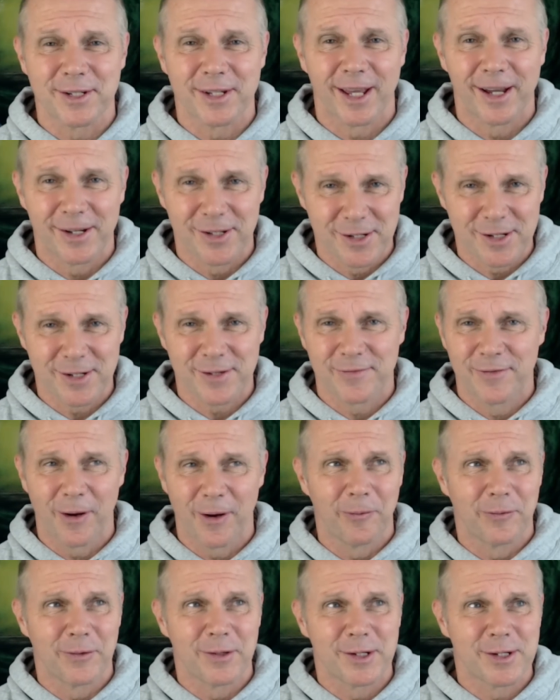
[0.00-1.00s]
Day. I just
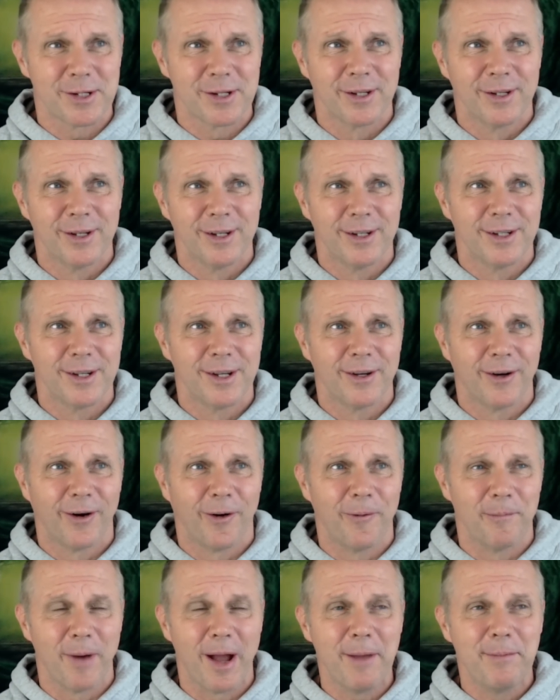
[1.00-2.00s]
felt this,
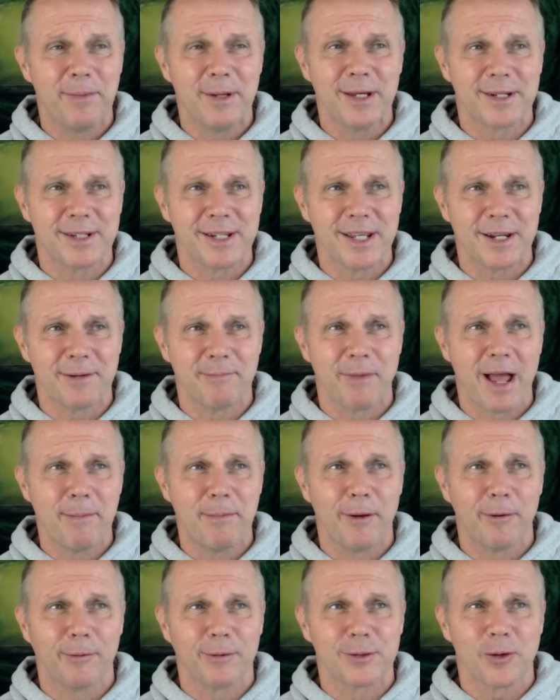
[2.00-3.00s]
or maybe it did.
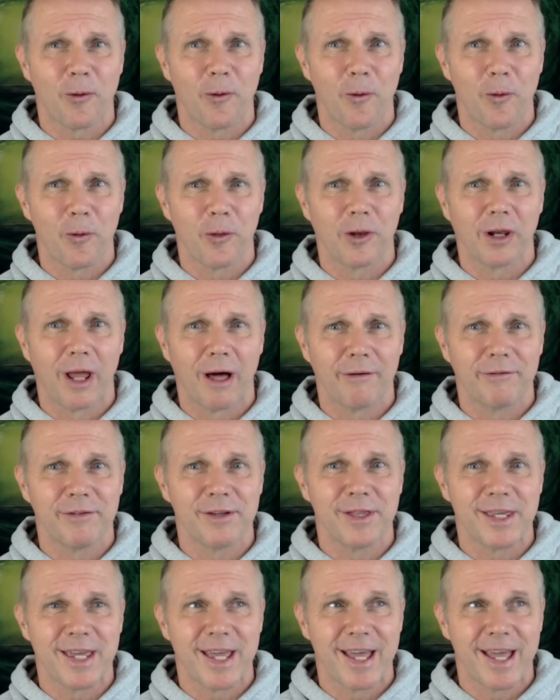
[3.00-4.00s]
Maybe it was all the love in
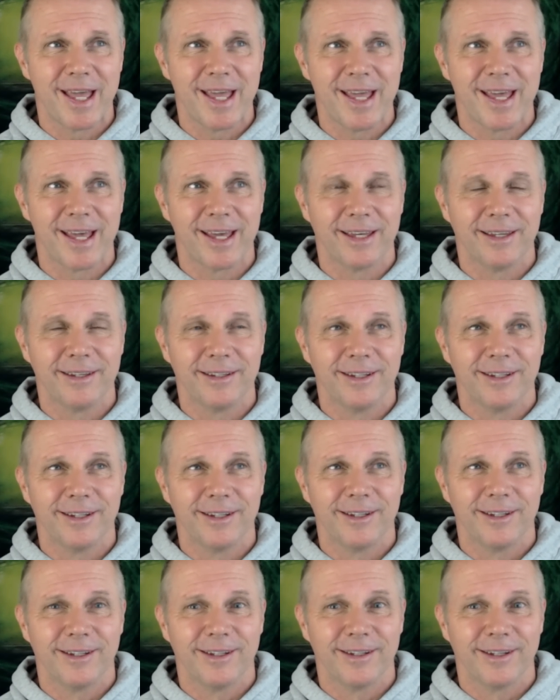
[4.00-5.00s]
the air,
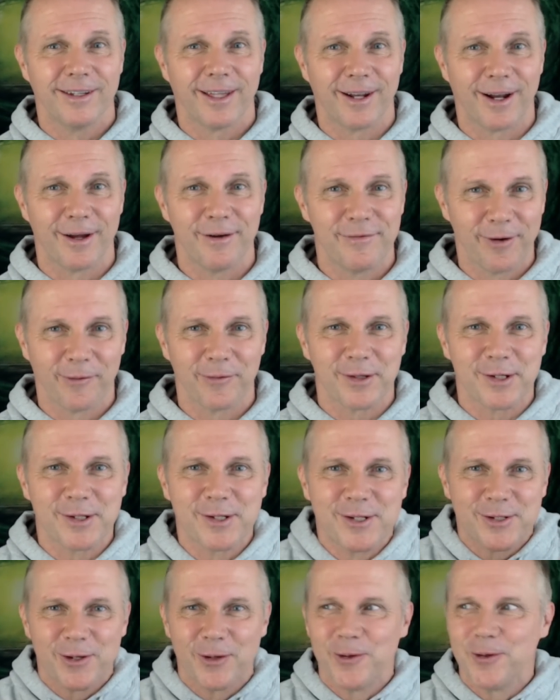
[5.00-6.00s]
and I felt this
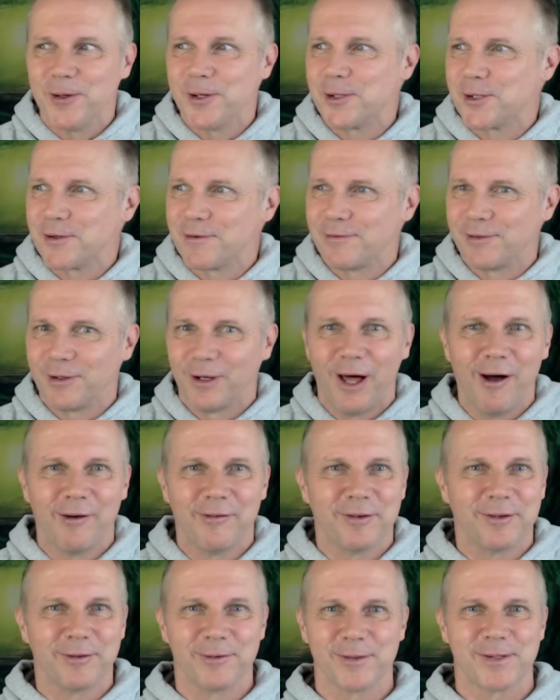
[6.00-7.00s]
surge of love,
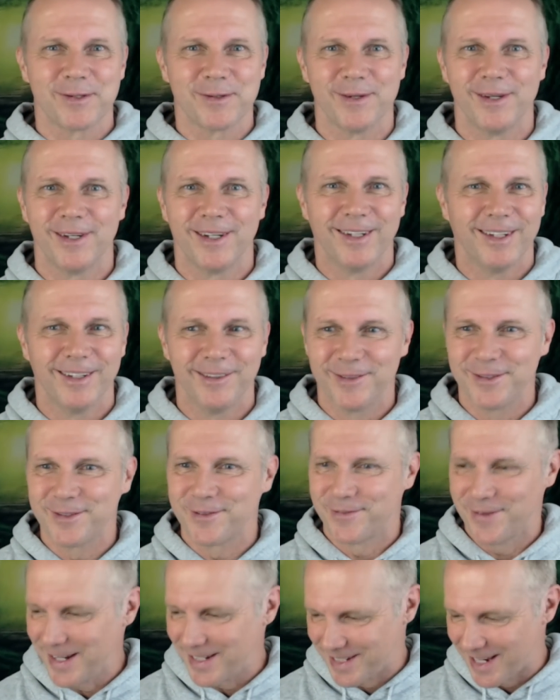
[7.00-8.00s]
and it was
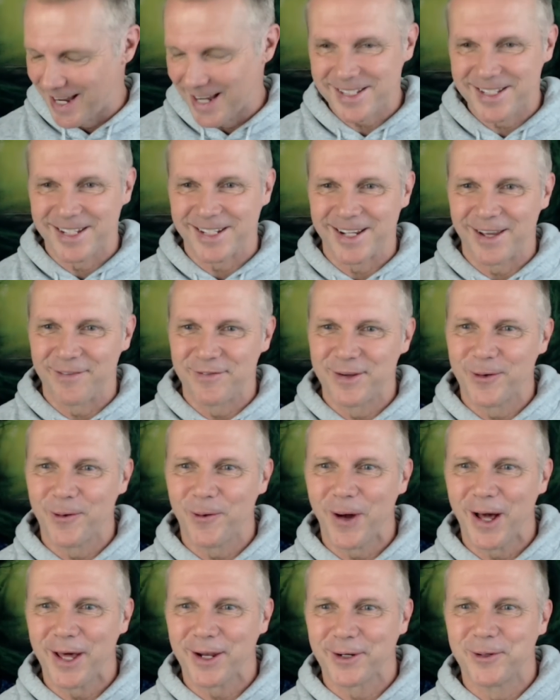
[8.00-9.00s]
fantastic. Have you
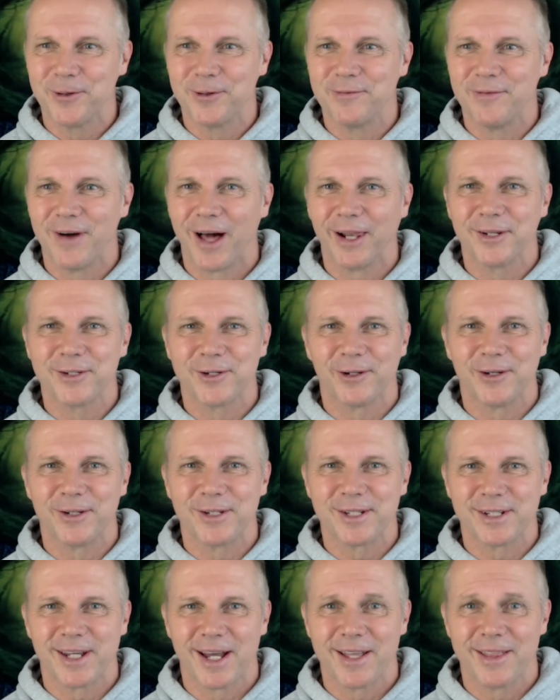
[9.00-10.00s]
all had a good
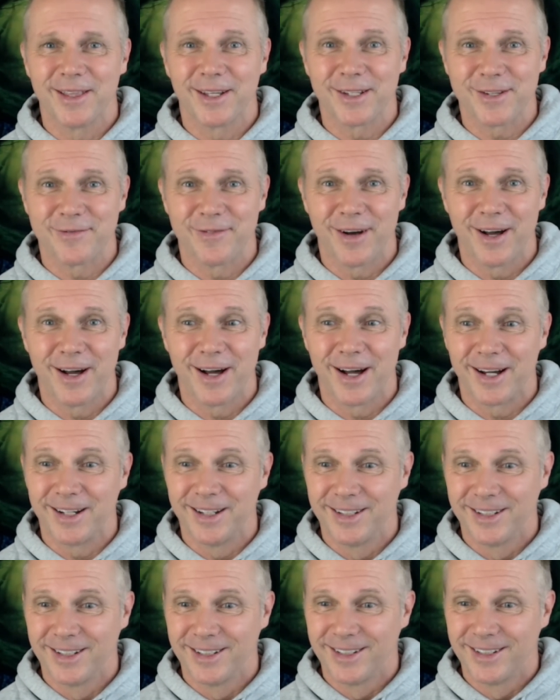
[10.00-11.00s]
Valentine's Day thus far?
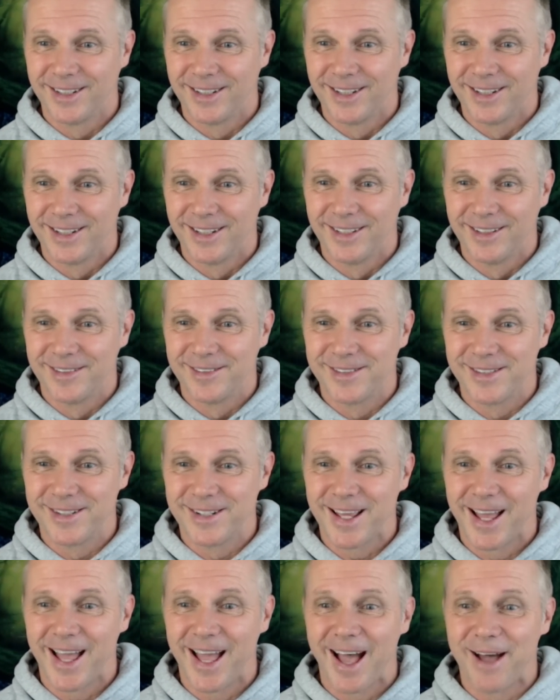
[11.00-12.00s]

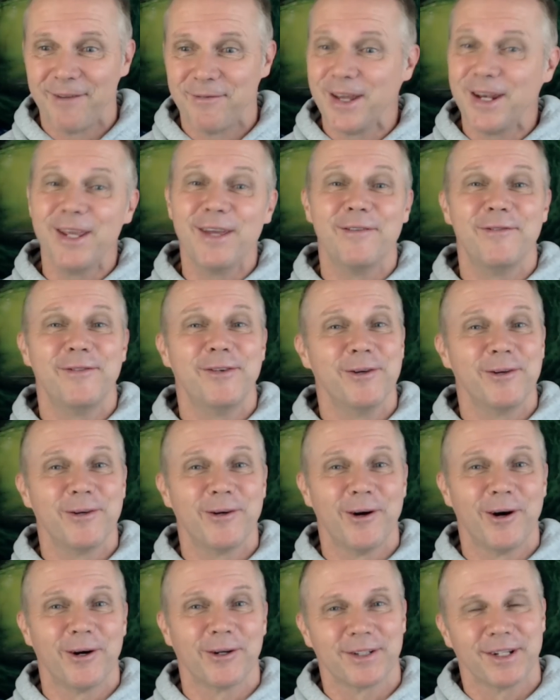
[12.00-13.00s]
Have any of you
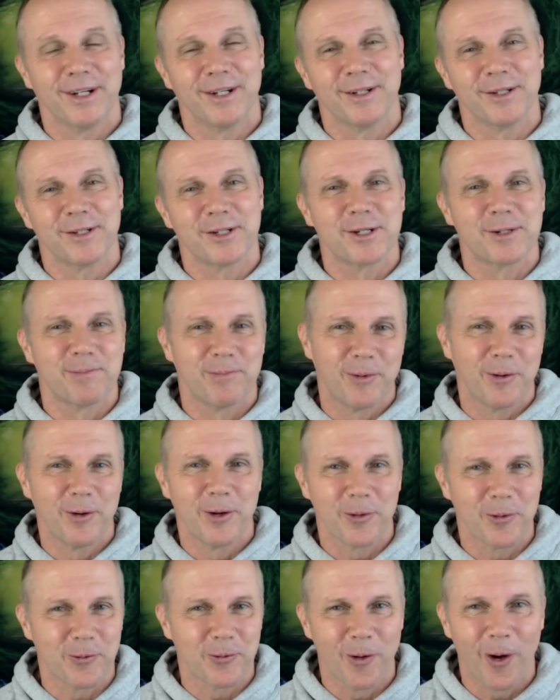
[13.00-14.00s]
got
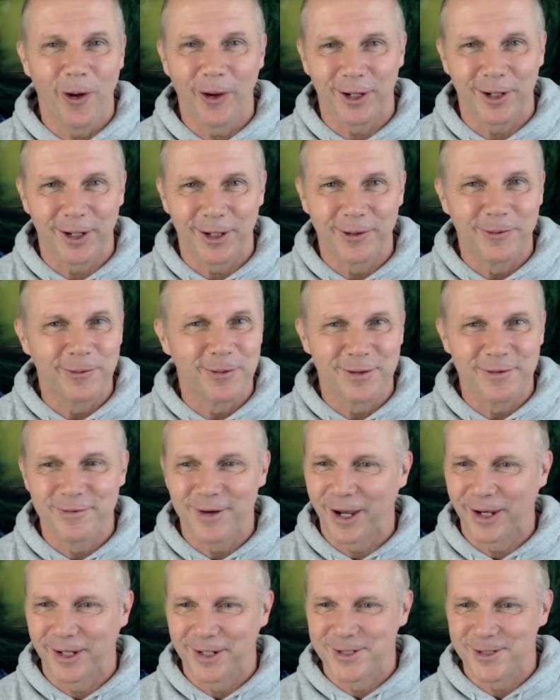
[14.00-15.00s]
spoilt rotten with
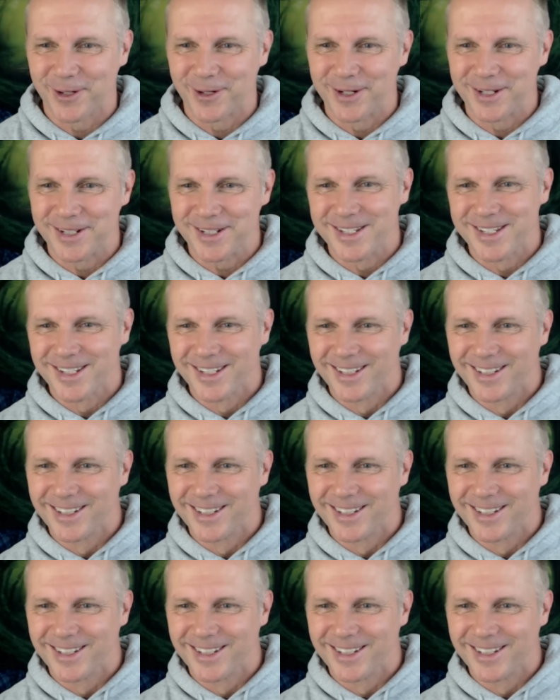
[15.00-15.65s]
Valentine's?